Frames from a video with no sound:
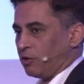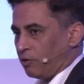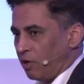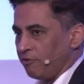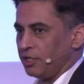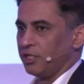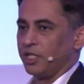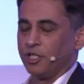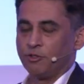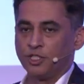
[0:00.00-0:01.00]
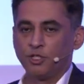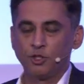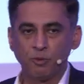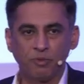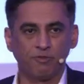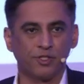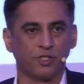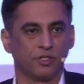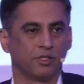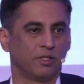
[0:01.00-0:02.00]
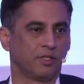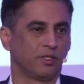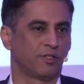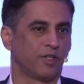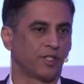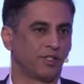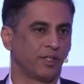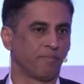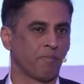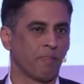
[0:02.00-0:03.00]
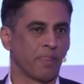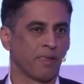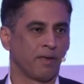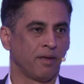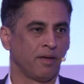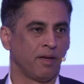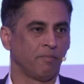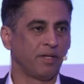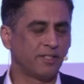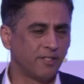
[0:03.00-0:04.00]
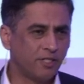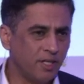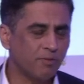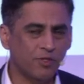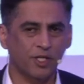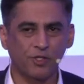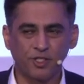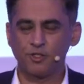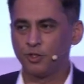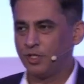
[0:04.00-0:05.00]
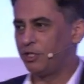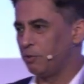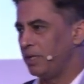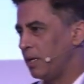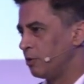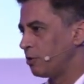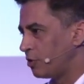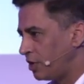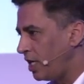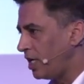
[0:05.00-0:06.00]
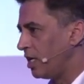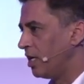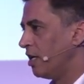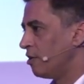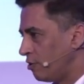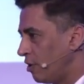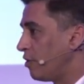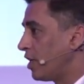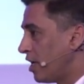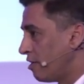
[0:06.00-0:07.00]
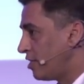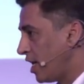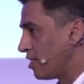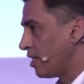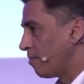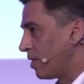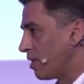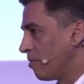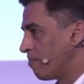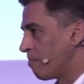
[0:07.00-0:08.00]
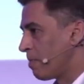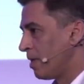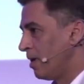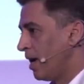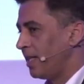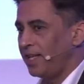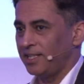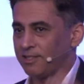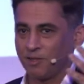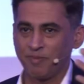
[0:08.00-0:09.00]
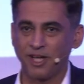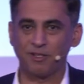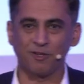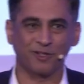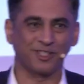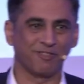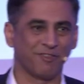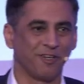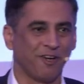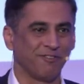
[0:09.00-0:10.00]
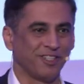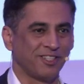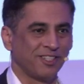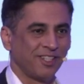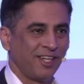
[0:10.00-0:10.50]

Novices tend to see superficial structure. But it's the deep structure that you need to be able to see so that you can understand something. And that's the paradox for a novice.